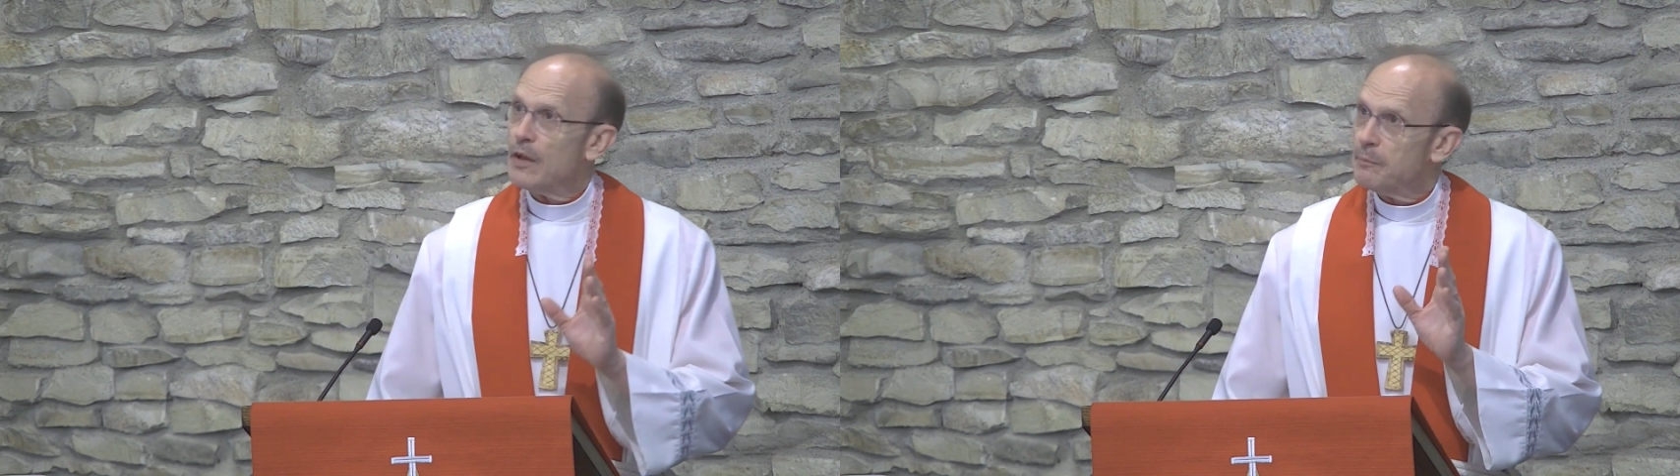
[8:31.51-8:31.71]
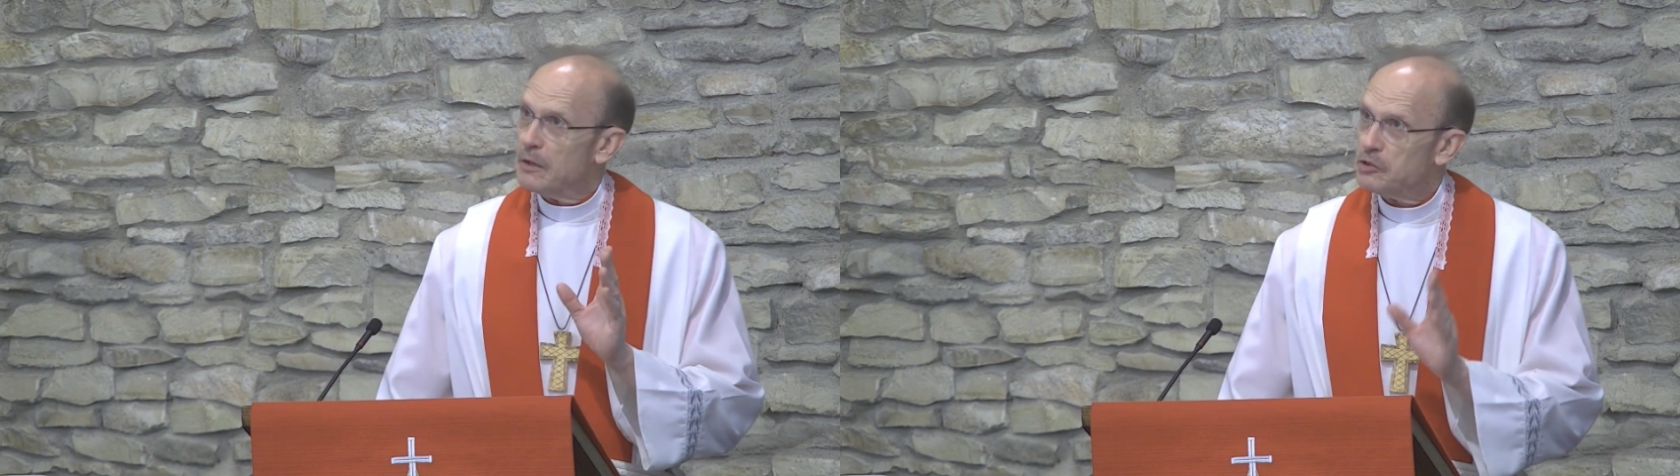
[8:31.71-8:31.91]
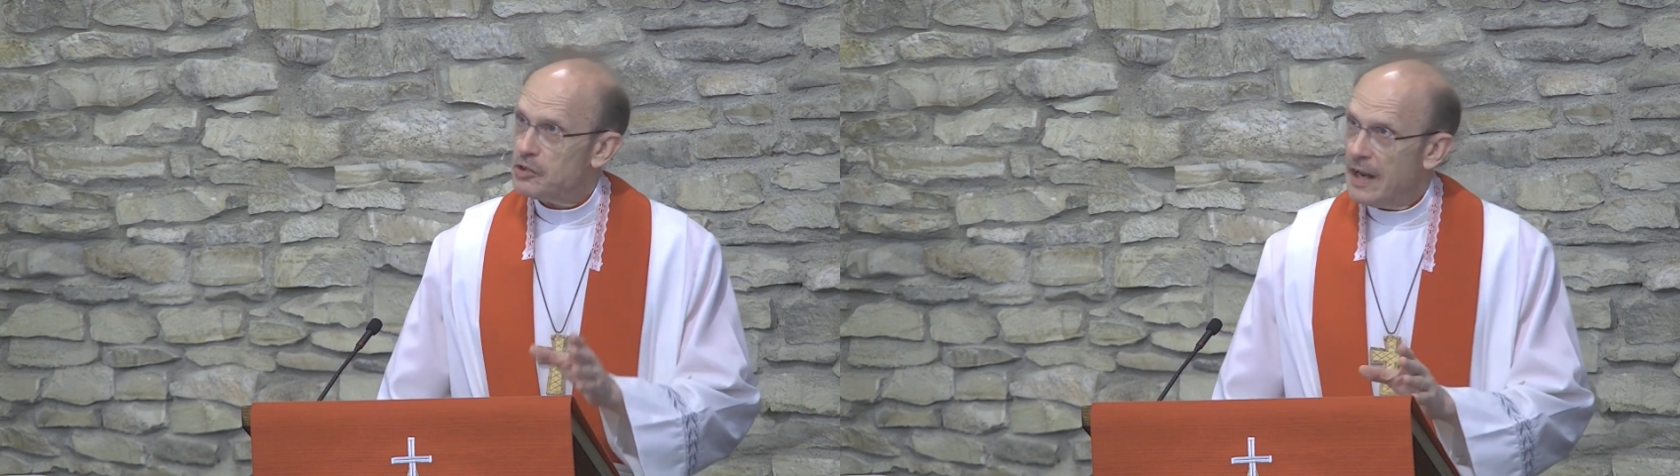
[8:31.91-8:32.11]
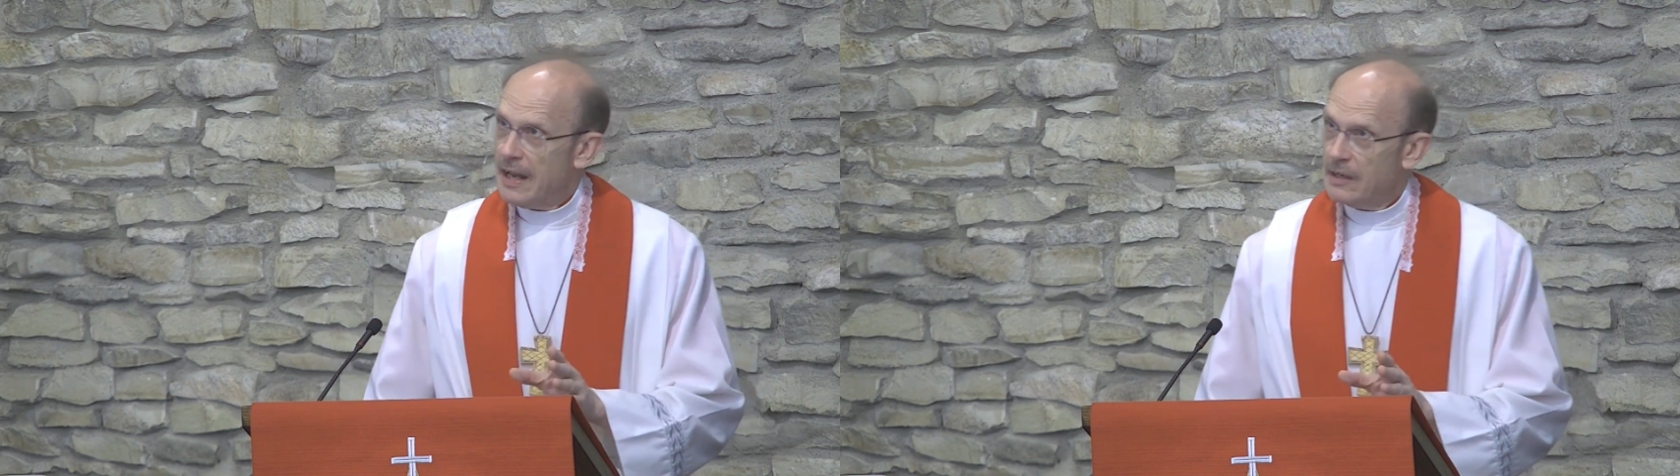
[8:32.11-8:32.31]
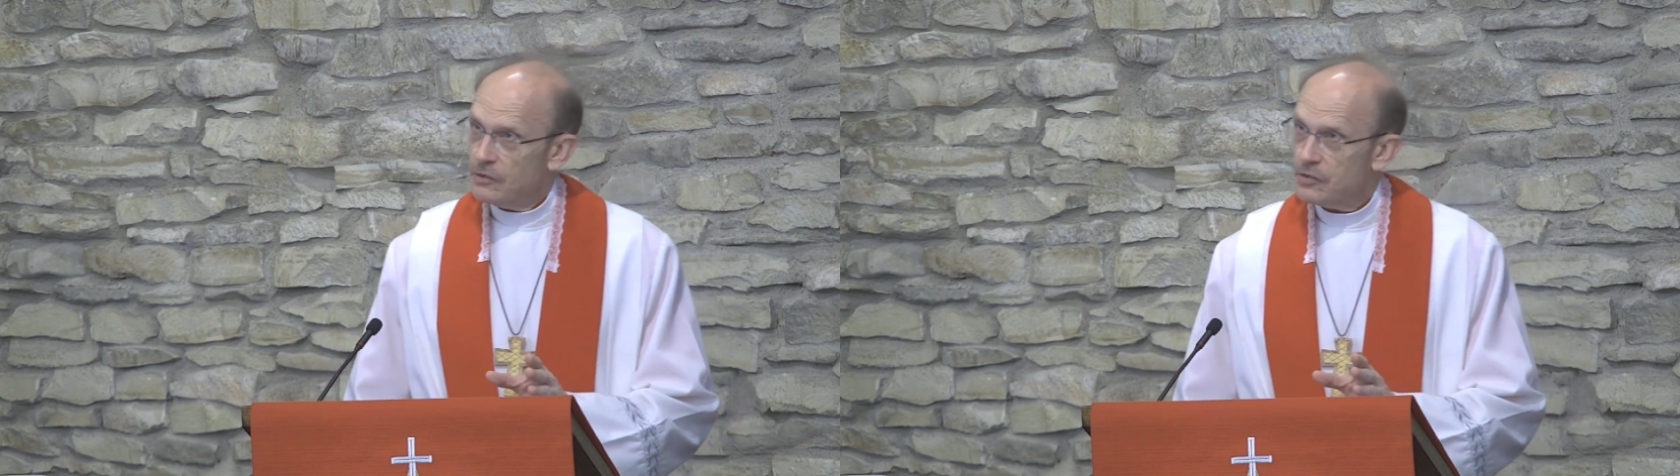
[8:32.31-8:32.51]
we have been
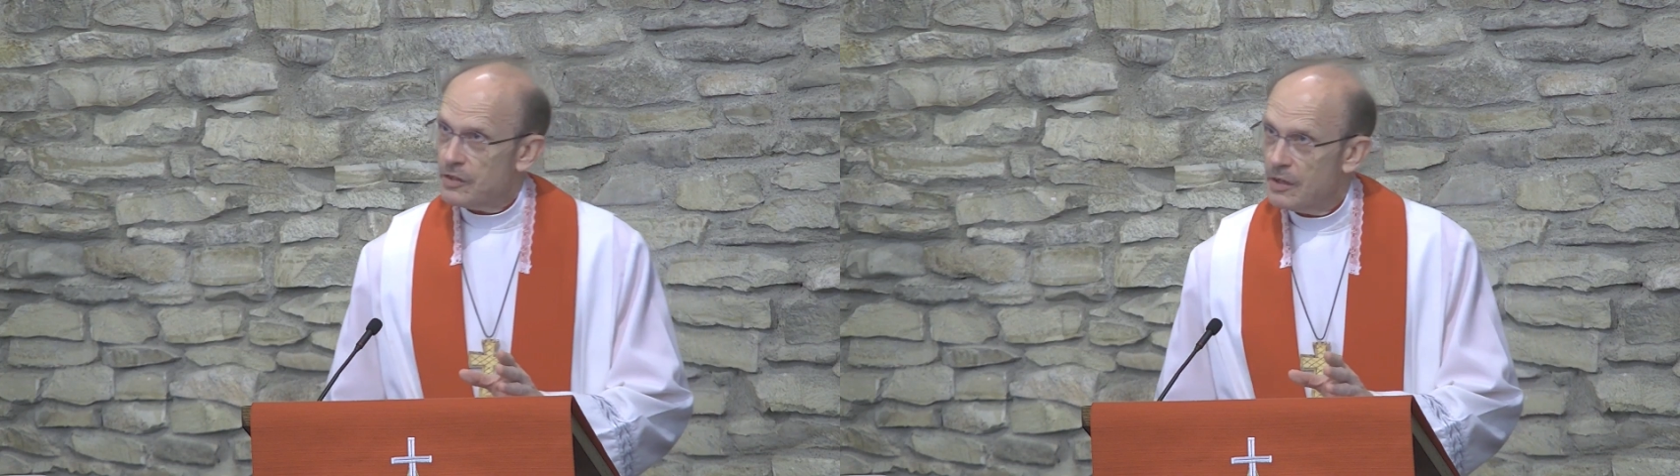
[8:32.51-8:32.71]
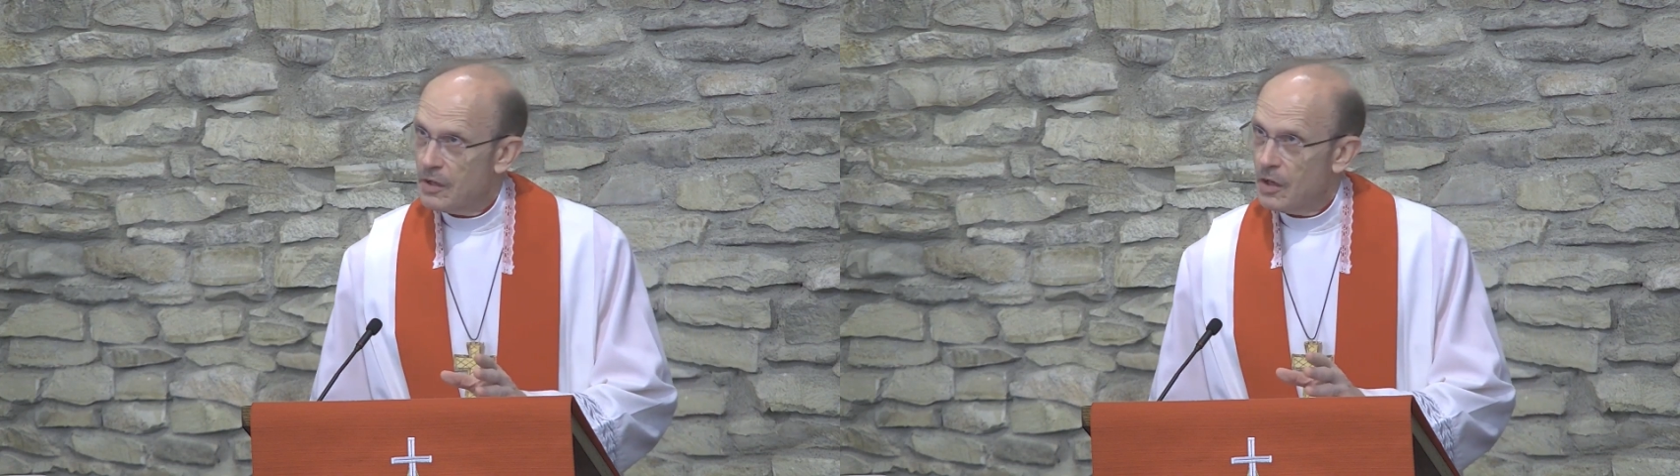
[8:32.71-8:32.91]
changed.